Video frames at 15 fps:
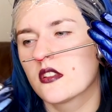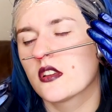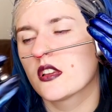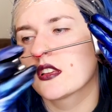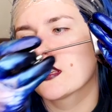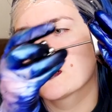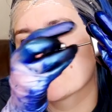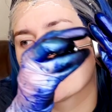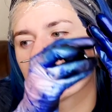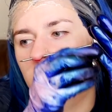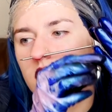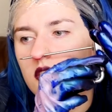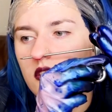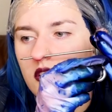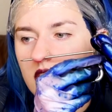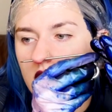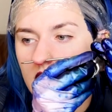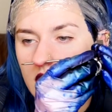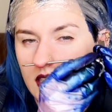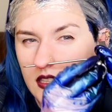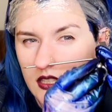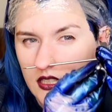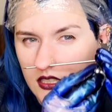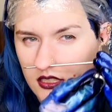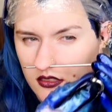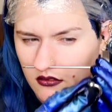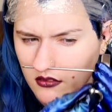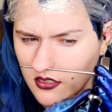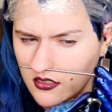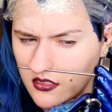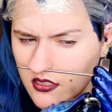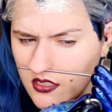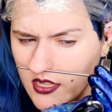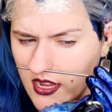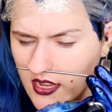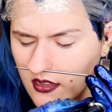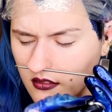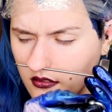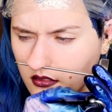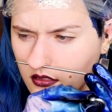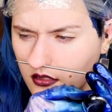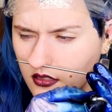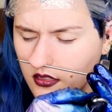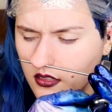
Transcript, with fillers: I guess I'll just hold it like this so it doesn't dangle